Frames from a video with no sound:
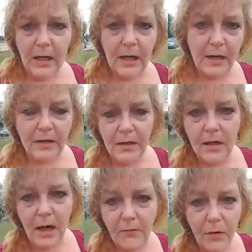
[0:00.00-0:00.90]
It is
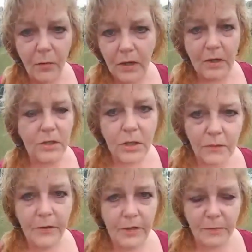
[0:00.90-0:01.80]
never what the
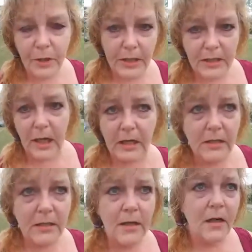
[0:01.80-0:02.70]
surface
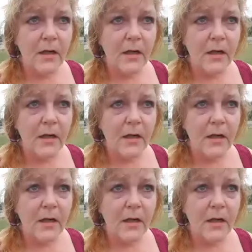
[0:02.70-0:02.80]
presents.